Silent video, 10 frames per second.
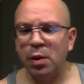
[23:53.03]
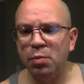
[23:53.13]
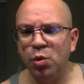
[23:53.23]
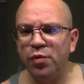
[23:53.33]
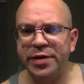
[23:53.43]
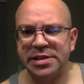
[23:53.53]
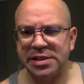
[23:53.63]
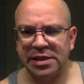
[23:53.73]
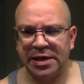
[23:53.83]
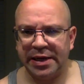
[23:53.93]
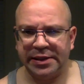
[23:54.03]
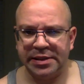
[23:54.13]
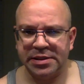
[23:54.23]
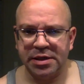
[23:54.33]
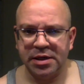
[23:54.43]
movies in the
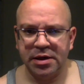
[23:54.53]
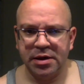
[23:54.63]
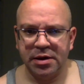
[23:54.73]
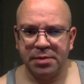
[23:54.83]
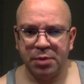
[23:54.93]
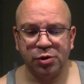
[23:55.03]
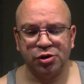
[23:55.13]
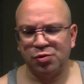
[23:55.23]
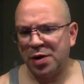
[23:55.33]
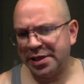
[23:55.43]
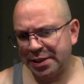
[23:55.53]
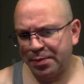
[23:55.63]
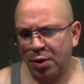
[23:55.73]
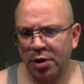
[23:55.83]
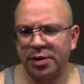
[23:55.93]
90s bro jurassic
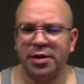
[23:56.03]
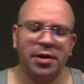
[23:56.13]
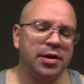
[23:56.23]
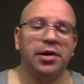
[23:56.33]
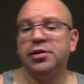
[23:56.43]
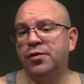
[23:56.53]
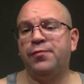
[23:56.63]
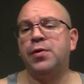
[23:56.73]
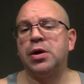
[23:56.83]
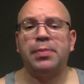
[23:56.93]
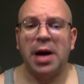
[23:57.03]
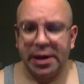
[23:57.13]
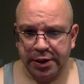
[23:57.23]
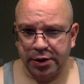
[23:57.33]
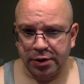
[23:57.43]
park the fuck up
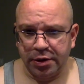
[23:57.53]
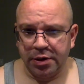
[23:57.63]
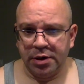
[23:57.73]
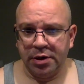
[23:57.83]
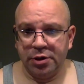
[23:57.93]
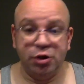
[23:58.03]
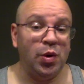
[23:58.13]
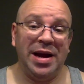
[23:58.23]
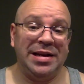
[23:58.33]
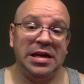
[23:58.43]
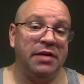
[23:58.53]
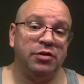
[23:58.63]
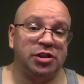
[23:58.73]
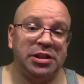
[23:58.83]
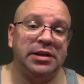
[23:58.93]
out of here you had
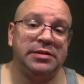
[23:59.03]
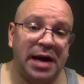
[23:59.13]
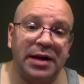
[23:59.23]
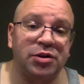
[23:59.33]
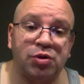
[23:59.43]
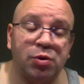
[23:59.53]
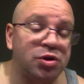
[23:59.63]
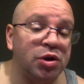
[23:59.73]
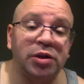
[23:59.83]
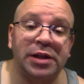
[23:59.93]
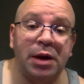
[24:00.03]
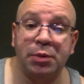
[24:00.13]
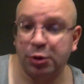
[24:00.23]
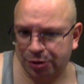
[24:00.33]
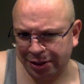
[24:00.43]
never seen dinosaurs look that
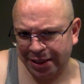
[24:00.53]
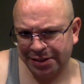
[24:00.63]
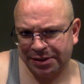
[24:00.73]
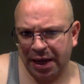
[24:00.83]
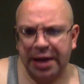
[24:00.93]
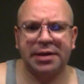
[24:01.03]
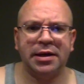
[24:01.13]
real. To this day,